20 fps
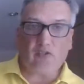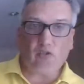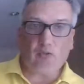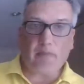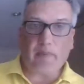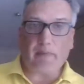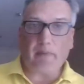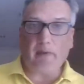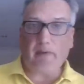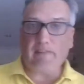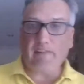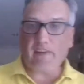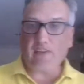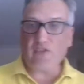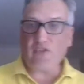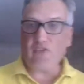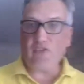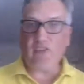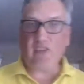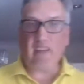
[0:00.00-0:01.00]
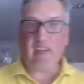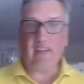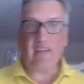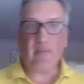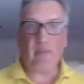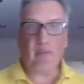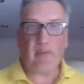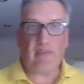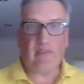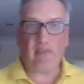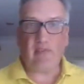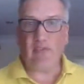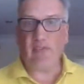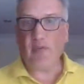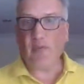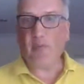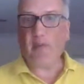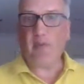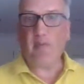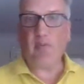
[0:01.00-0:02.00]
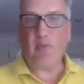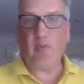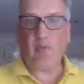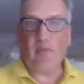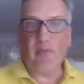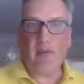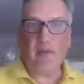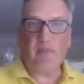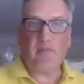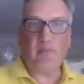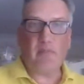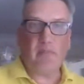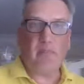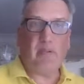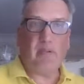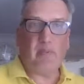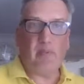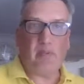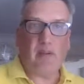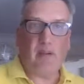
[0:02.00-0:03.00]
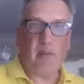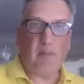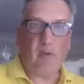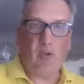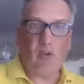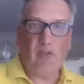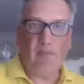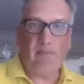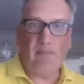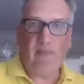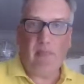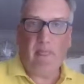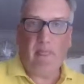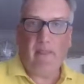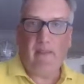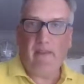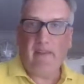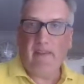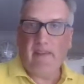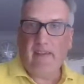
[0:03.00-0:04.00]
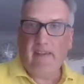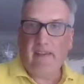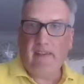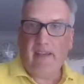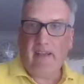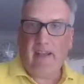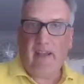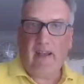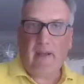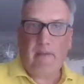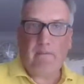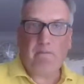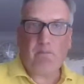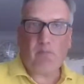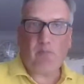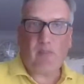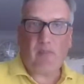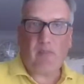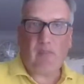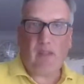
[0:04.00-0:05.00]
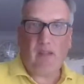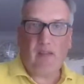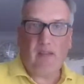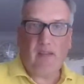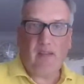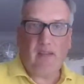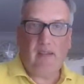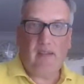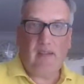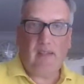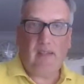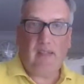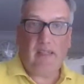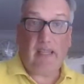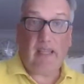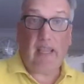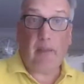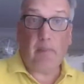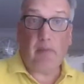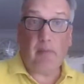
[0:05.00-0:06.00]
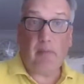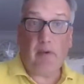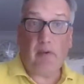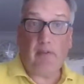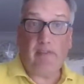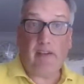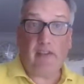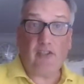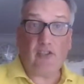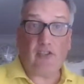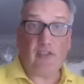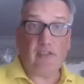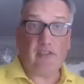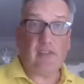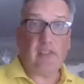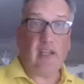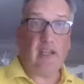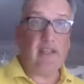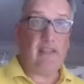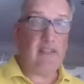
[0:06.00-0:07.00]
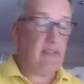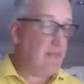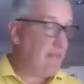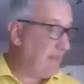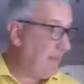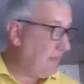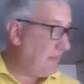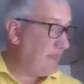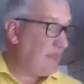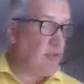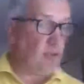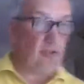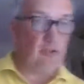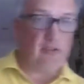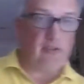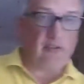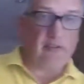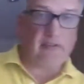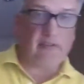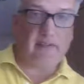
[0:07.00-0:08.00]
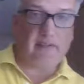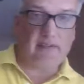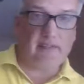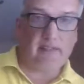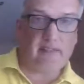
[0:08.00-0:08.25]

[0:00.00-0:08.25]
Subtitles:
going to talk about motivation today. Wait for a few people, hope some people come on. A bit of motivation today, that'd be good.